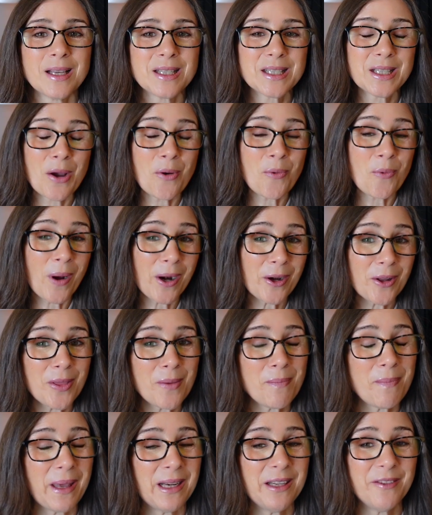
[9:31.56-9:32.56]
So what are the
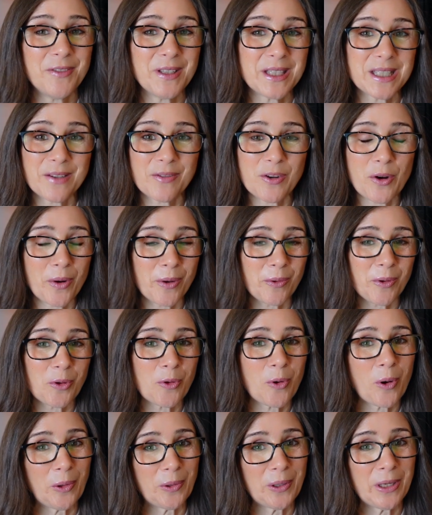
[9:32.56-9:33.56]
benefits of going with
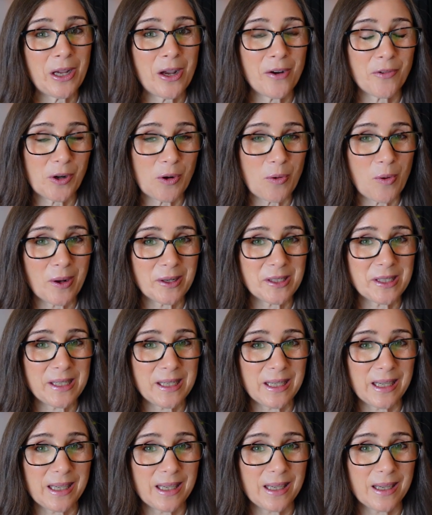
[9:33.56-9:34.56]
quality over
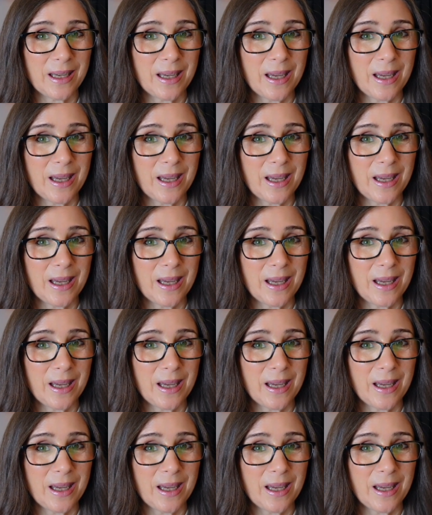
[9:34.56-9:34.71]
quantity?